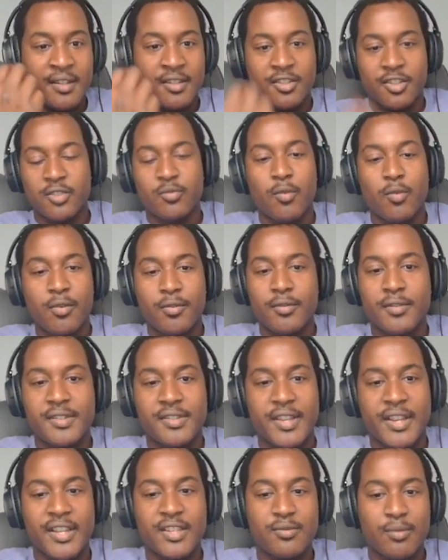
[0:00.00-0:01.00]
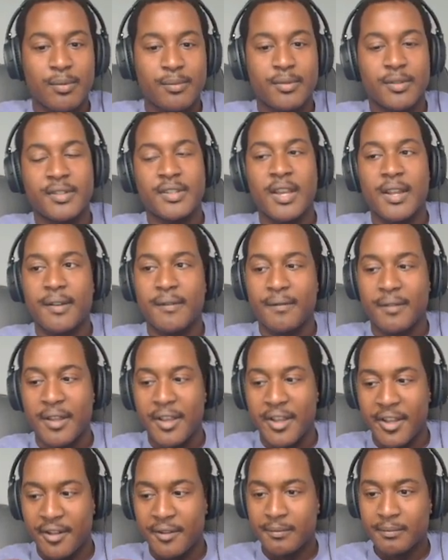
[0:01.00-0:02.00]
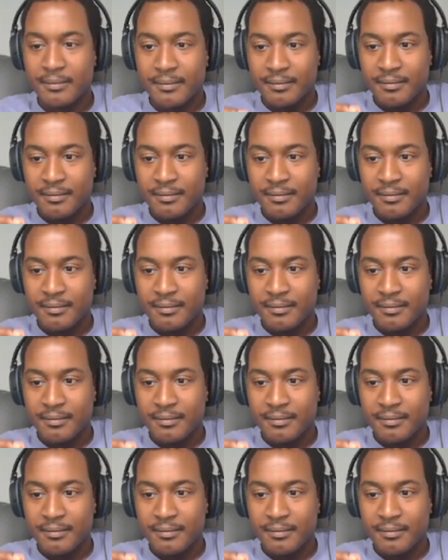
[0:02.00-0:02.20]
it's just one of those things where I'm just kind of like,